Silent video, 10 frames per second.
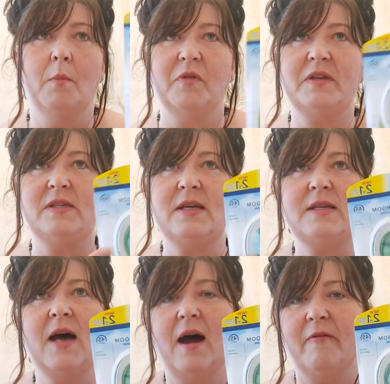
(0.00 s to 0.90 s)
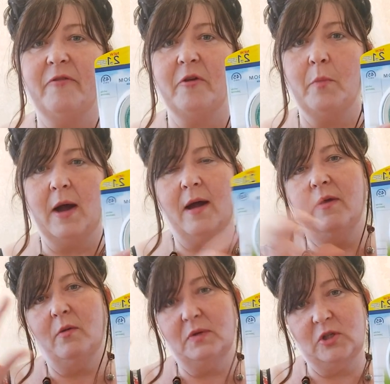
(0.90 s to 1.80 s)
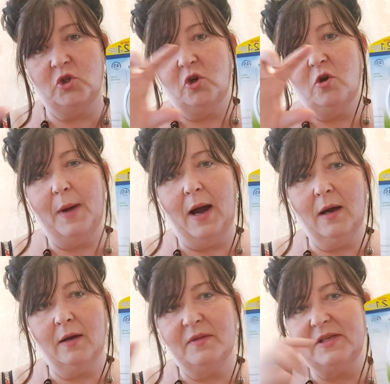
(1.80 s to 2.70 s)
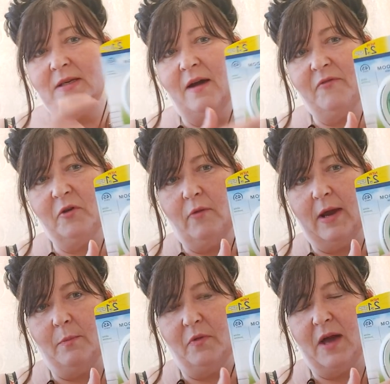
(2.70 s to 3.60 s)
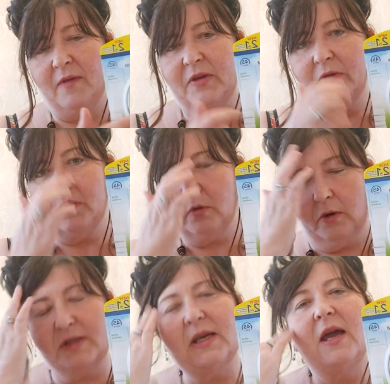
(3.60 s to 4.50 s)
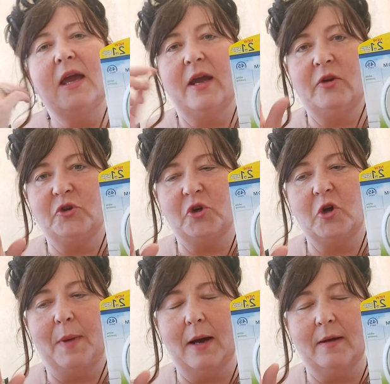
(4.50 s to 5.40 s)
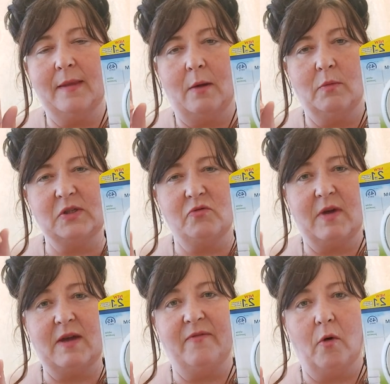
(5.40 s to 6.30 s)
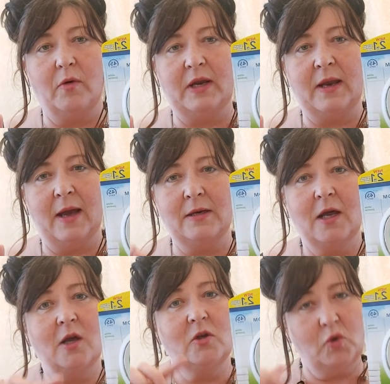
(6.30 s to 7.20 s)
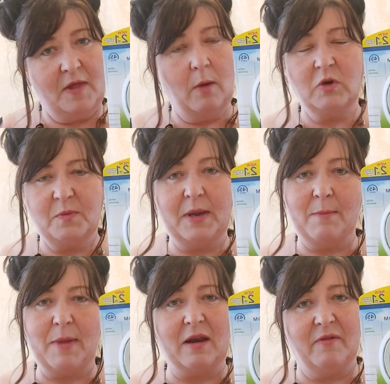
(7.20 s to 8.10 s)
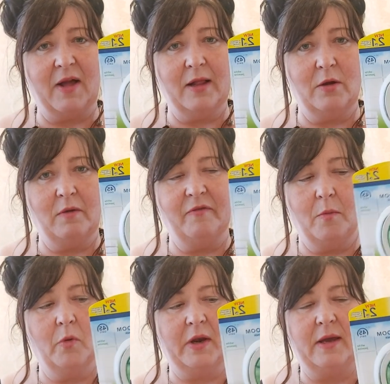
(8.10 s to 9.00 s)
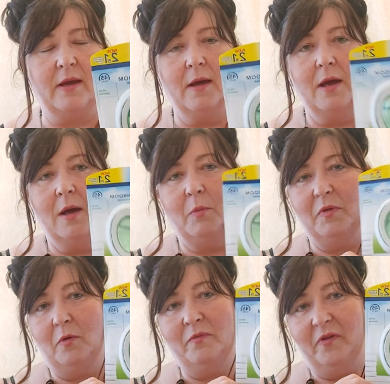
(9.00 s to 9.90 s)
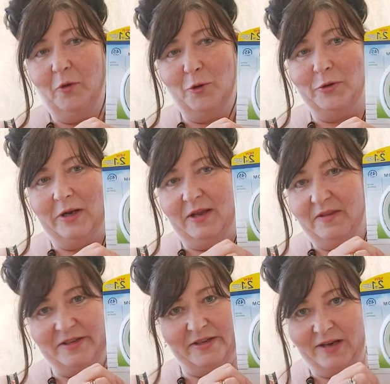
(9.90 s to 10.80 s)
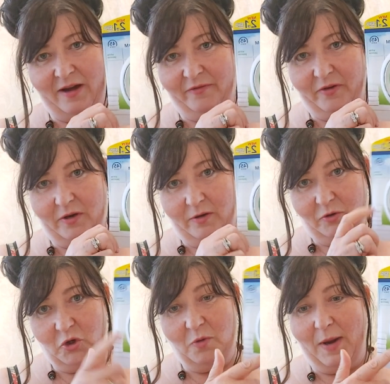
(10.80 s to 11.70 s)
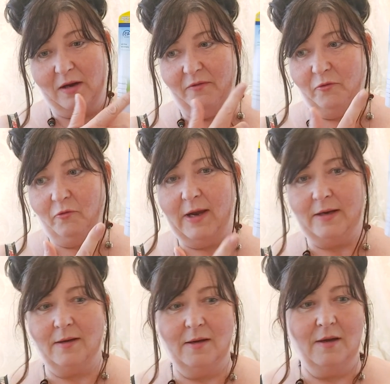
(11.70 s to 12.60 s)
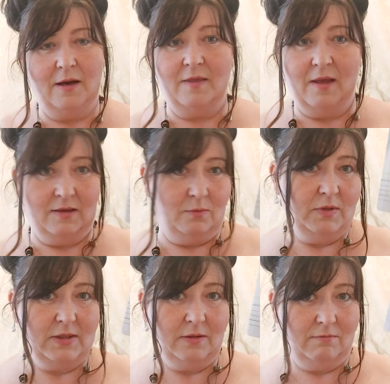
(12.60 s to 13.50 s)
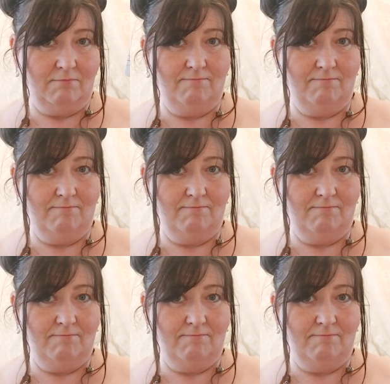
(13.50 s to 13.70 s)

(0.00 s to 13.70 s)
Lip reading: but they did have them where it was a two pack. They didn't have the green, but they had the other colours in a two pack, and that was 3.49. So that would have been better value for money. But unfortunately, they didn't have a two pack of green, and that was the,